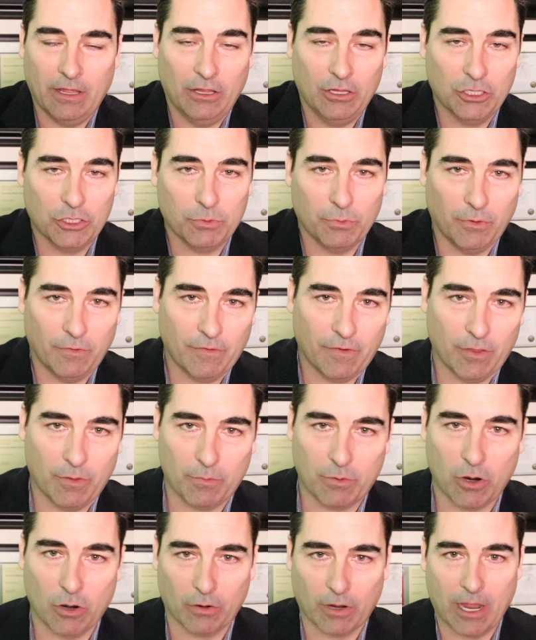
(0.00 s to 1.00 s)
eligible for the
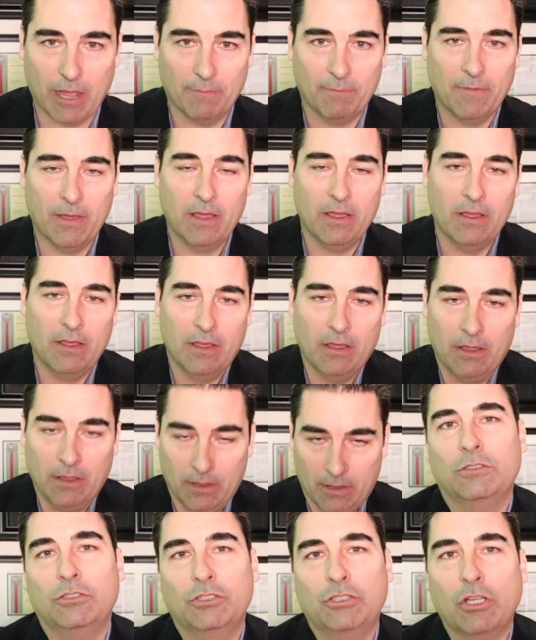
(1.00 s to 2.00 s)
program.
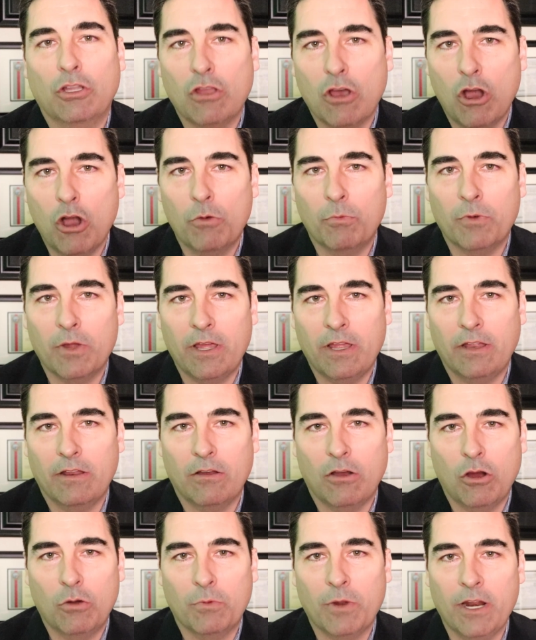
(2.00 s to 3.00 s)
So the home
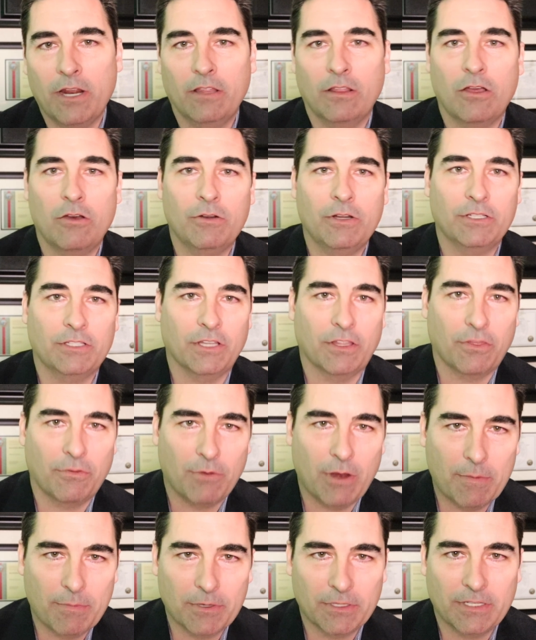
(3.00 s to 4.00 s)
ready loan is a
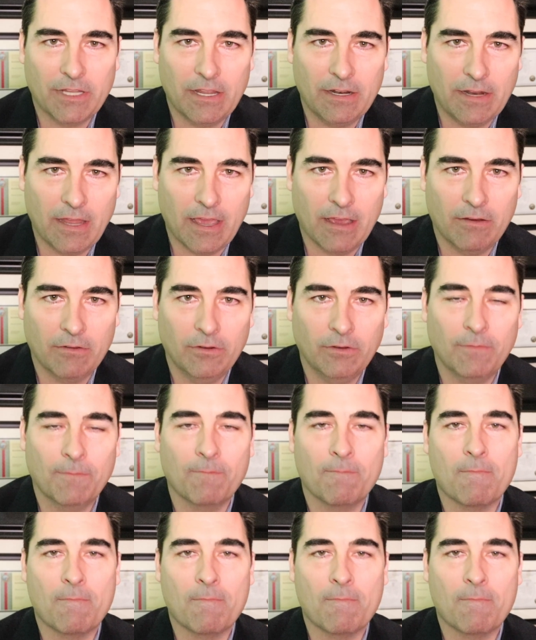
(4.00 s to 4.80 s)
3% down